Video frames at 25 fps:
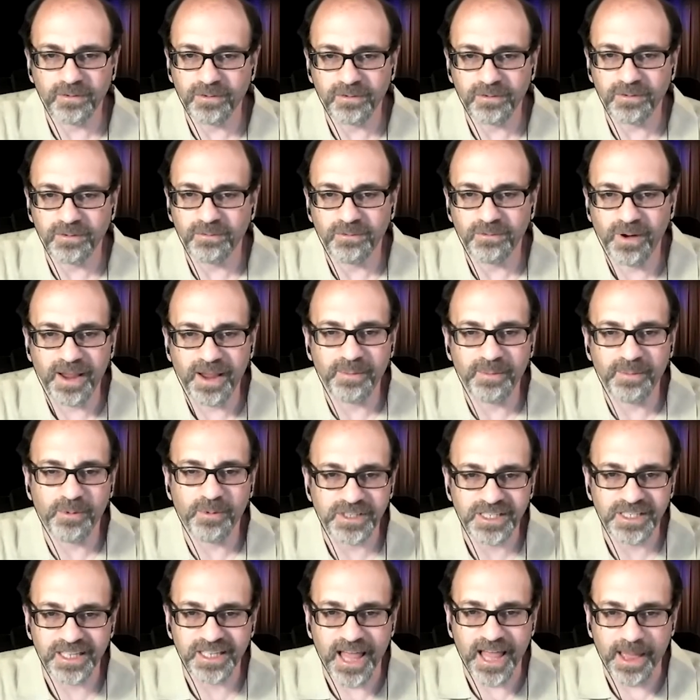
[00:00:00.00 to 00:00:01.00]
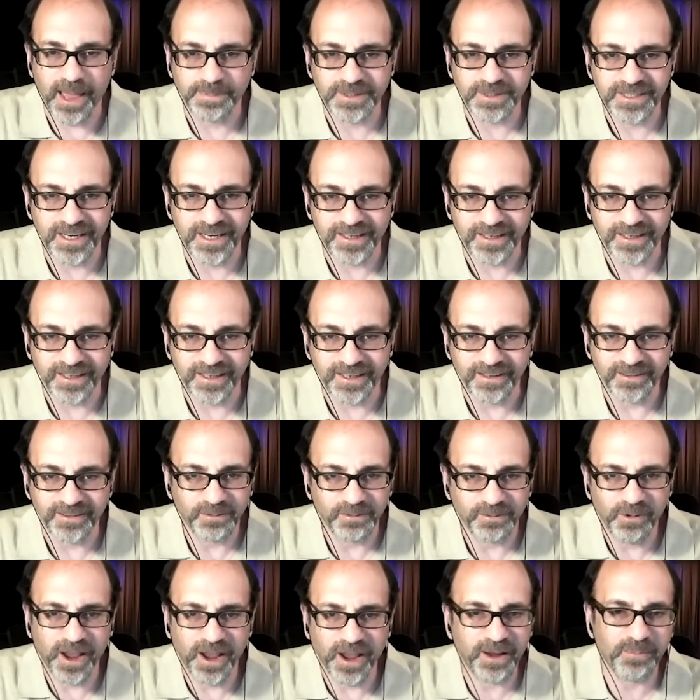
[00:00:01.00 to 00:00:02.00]
way more slapsticky,
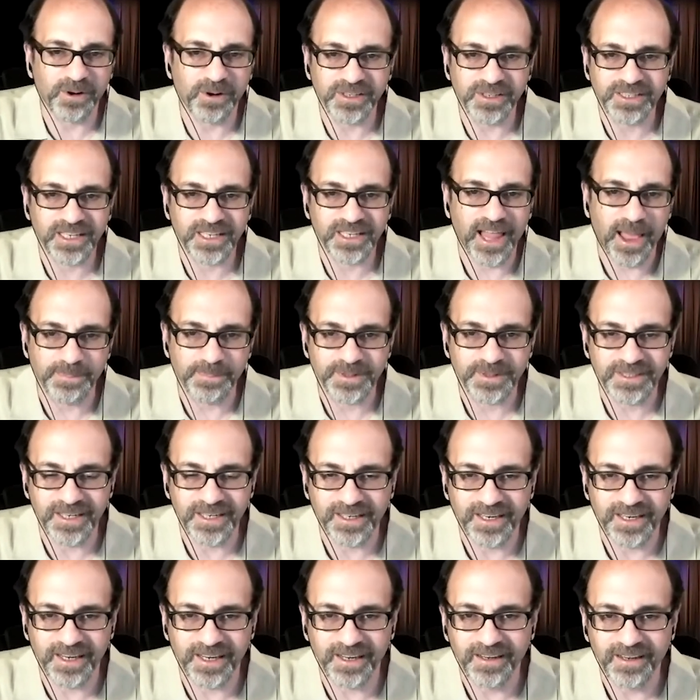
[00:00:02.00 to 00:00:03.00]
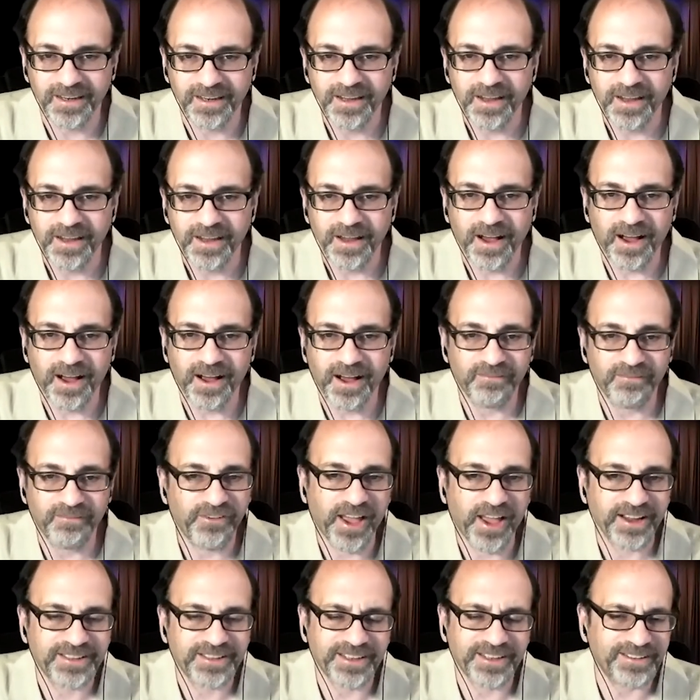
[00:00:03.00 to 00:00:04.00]
way more slapsticky. Uh, right. Uh, in
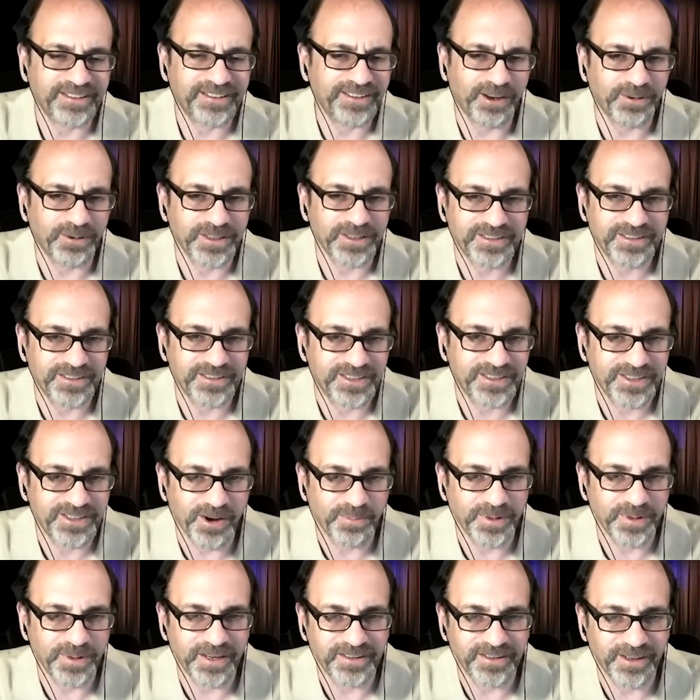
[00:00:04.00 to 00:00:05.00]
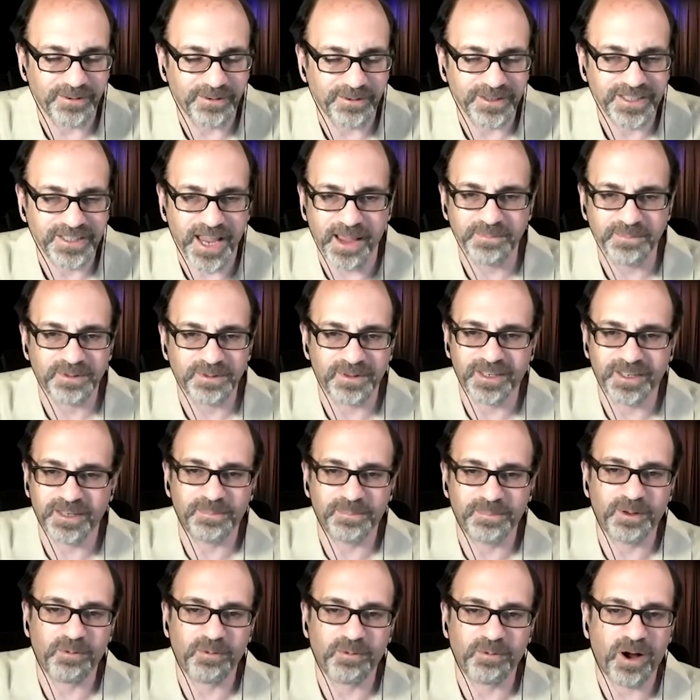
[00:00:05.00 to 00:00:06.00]
fact, there were so many. There were times when
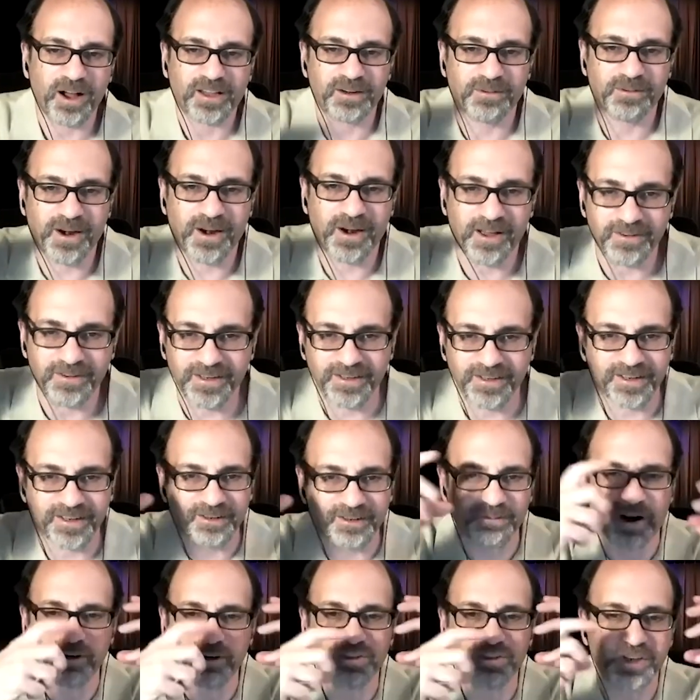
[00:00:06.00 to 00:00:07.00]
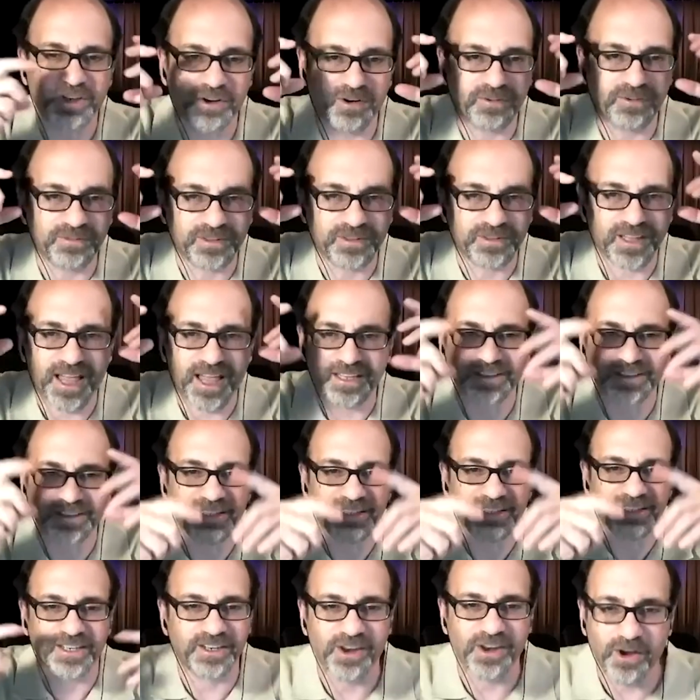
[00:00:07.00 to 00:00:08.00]
he'd be walking around in a Groucho
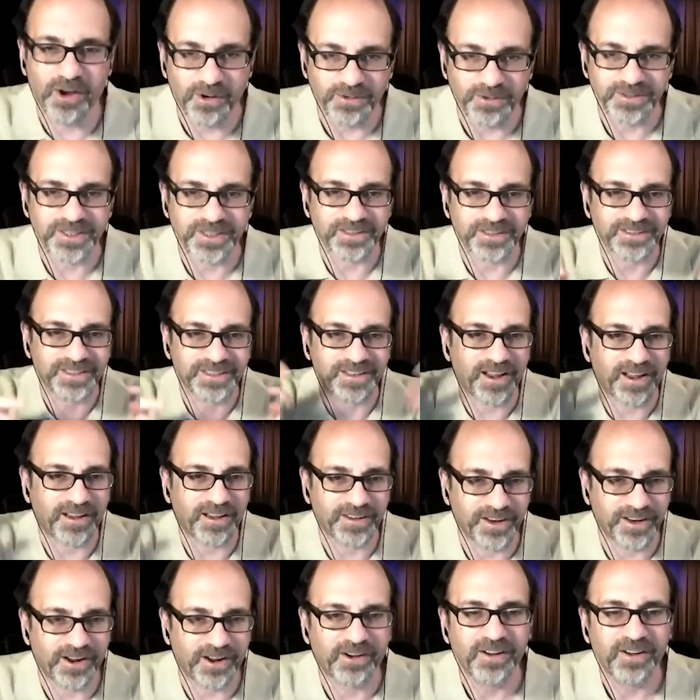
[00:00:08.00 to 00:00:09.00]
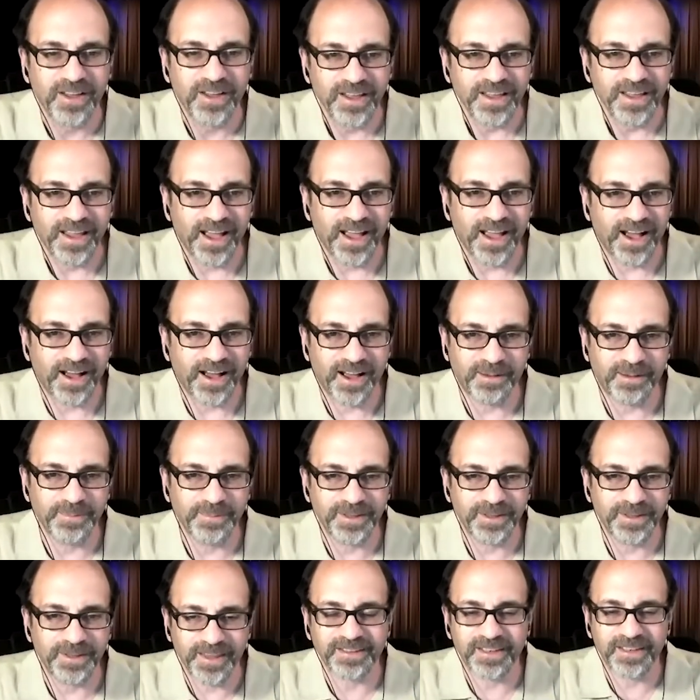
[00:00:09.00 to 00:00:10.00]
glasses and nose and stuff. You know, uh, yeah. I
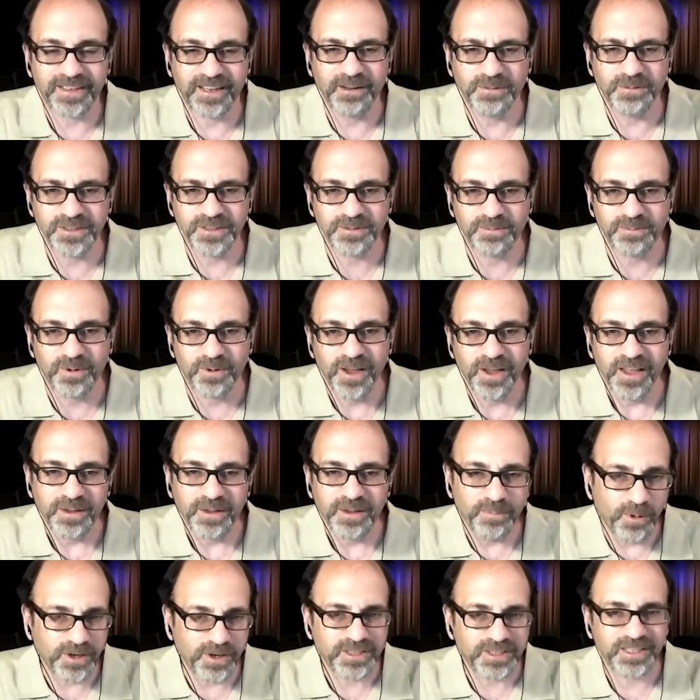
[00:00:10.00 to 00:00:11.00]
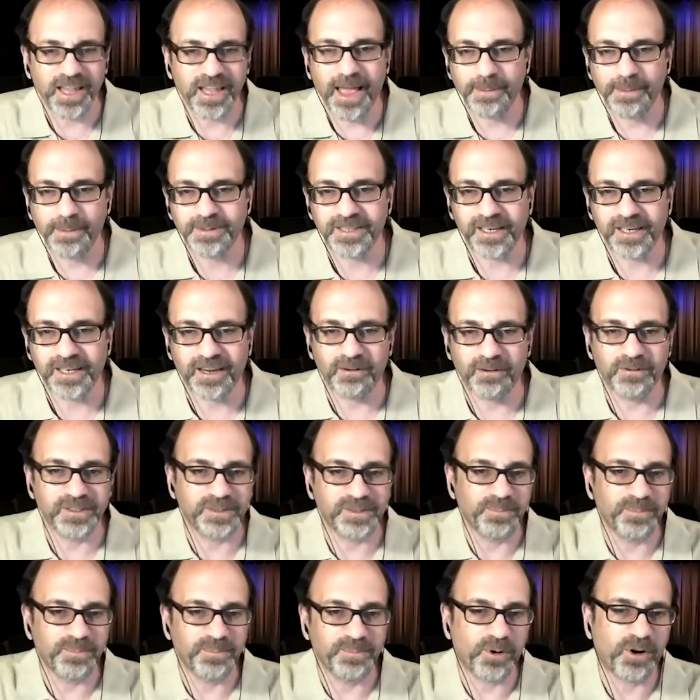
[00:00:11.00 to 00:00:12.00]
mean that it was more slapstick. It
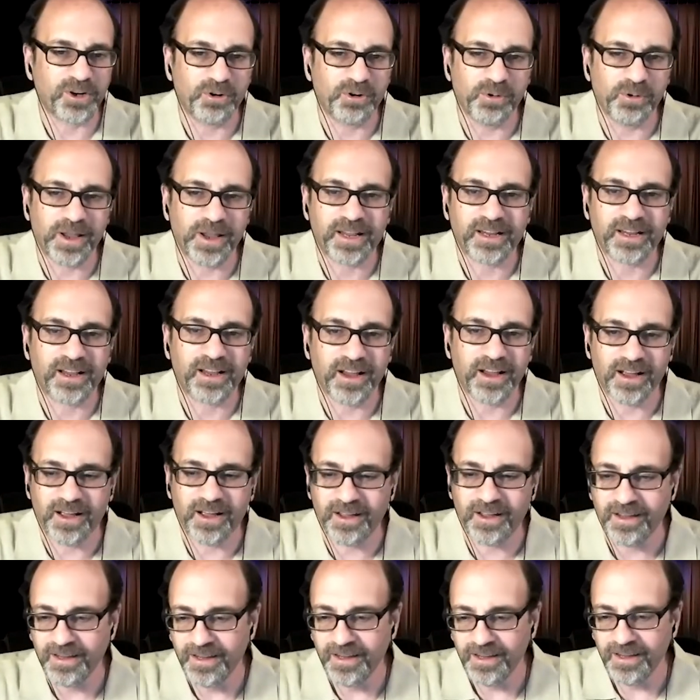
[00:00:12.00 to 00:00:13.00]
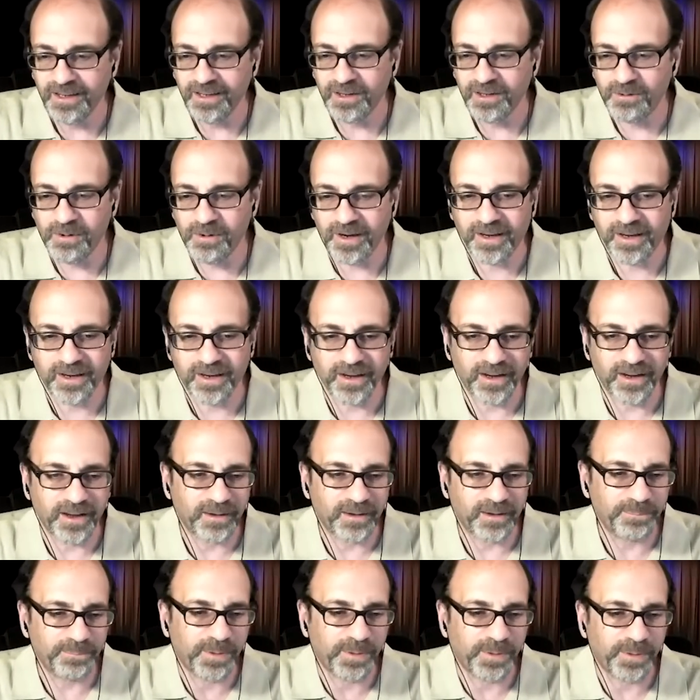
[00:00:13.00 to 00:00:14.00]
was more quick, uh, quick
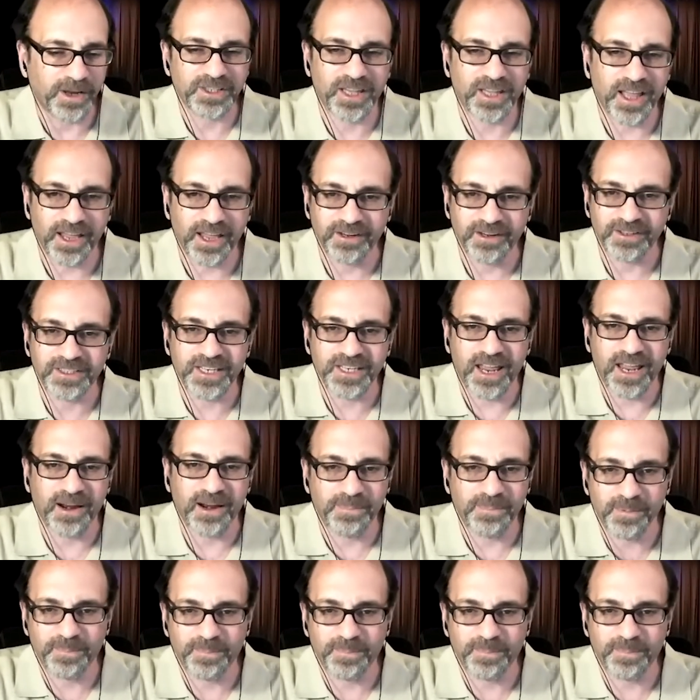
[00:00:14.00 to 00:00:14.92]
uh, punchline or set up a